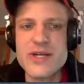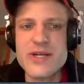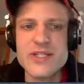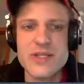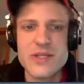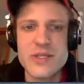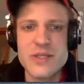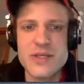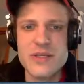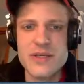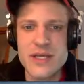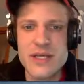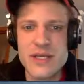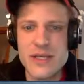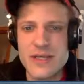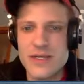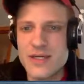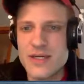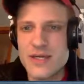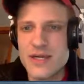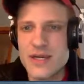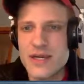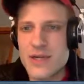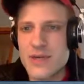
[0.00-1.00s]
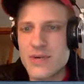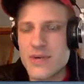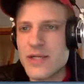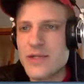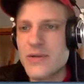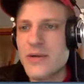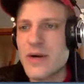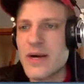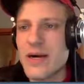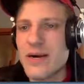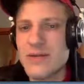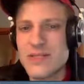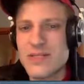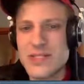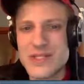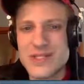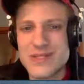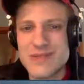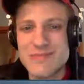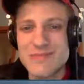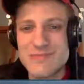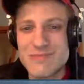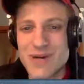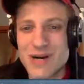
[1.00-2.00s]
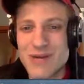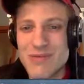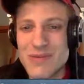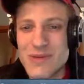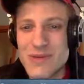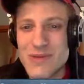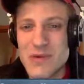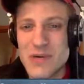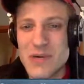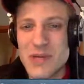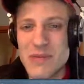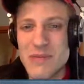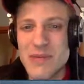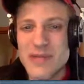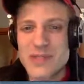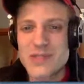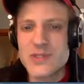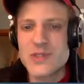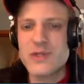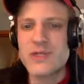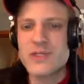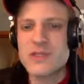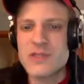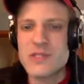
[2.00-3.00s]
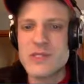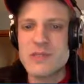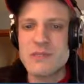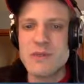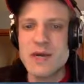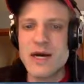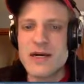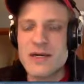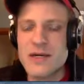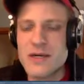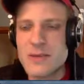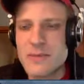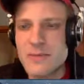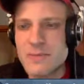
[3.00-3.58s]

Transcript: and then you get like your Knight of the Reliquary, which is probably one of the biggest creatures in Modern,